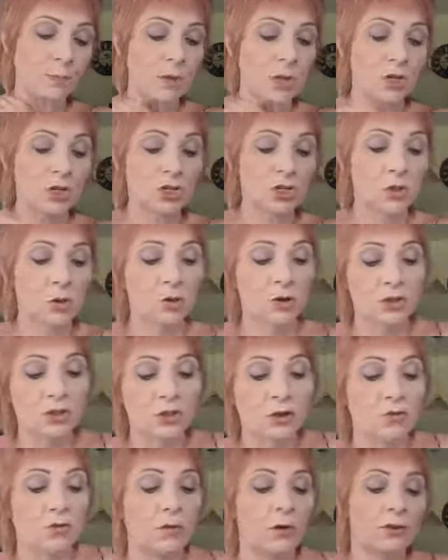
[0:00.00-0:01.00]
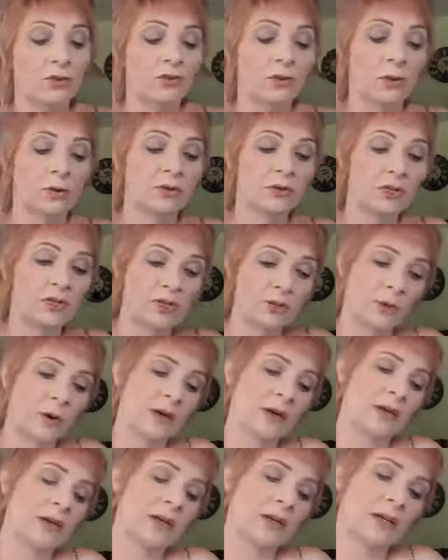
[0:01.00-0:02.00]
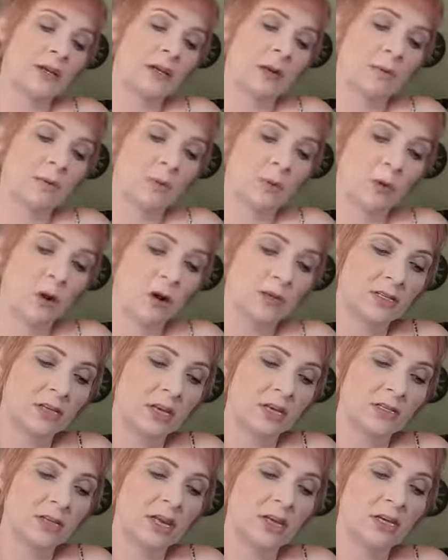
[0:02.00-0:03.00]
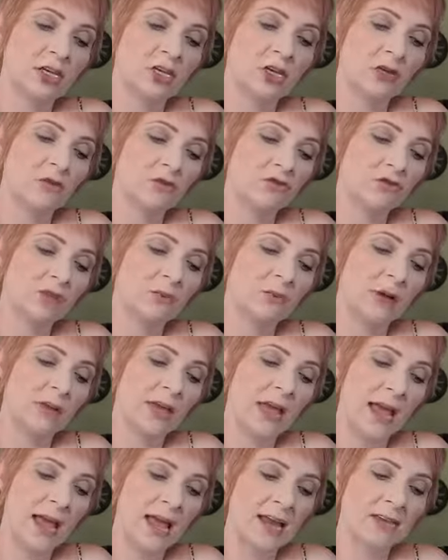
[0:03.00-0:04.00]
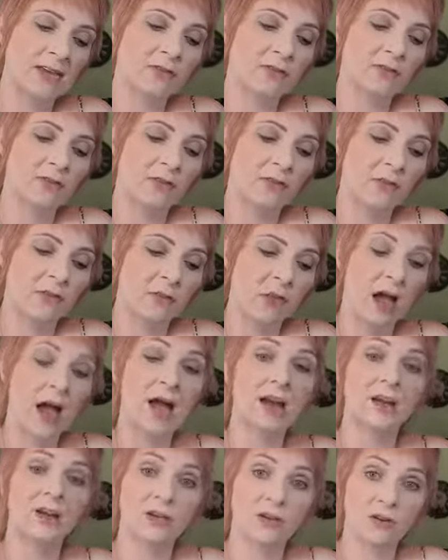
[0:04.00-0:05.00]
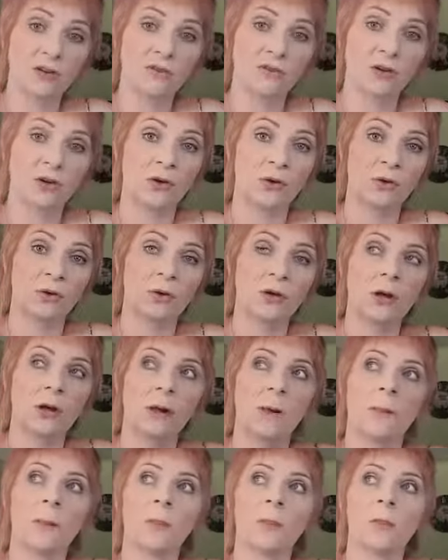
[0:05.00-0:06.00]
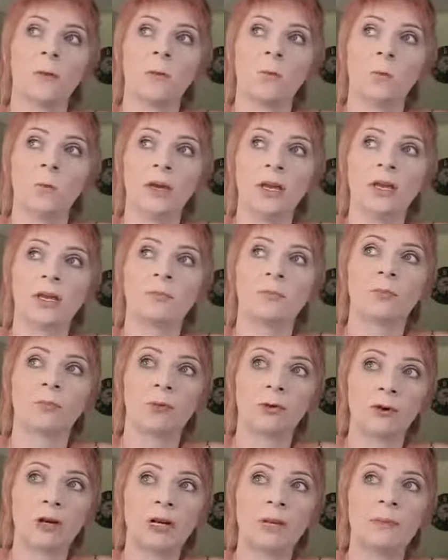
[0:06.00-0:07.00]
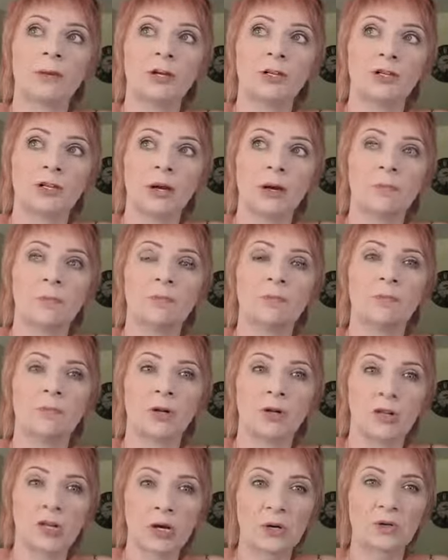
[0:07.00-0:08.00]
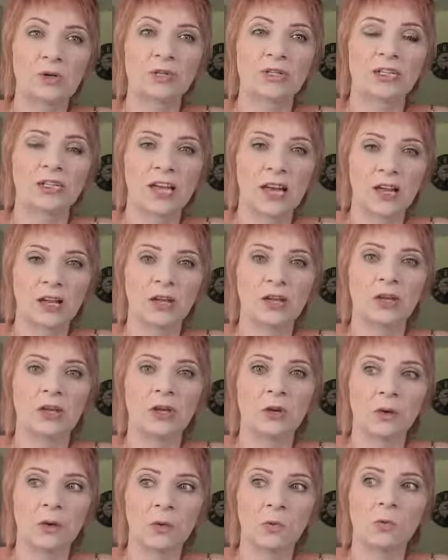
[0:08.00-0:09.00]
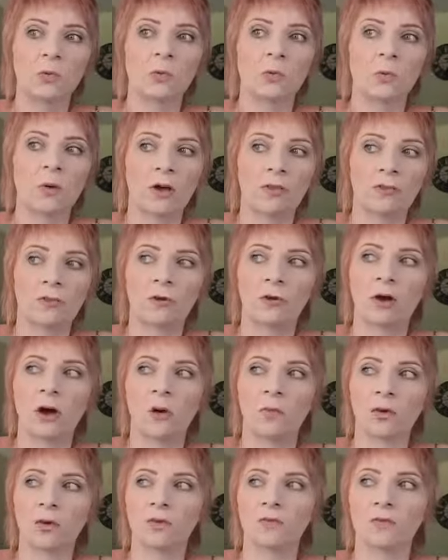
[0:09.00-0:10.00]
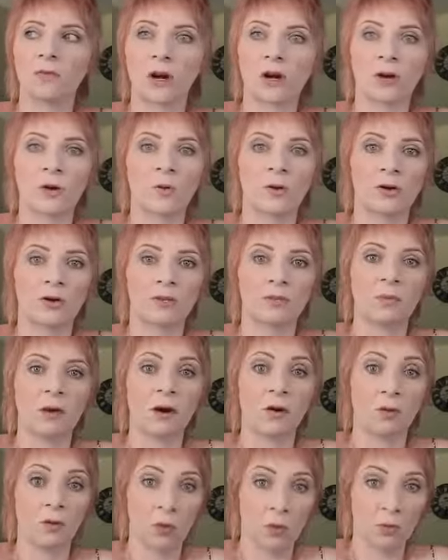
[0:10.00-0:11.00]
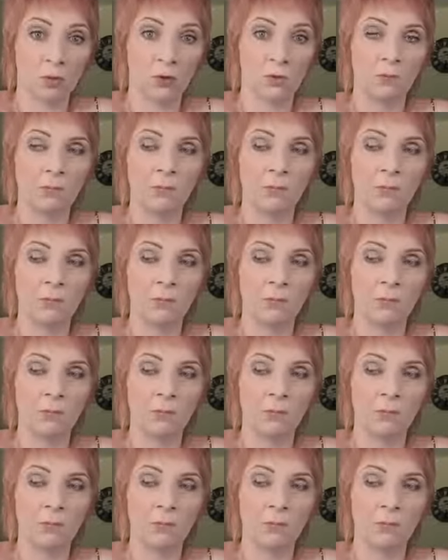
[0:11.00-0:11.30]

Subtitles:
So on and so forth. So it's quite an in-depth process, and usually by the end of that interview, we can pretty much come close to telling you whether or not what you've got going is paranormal,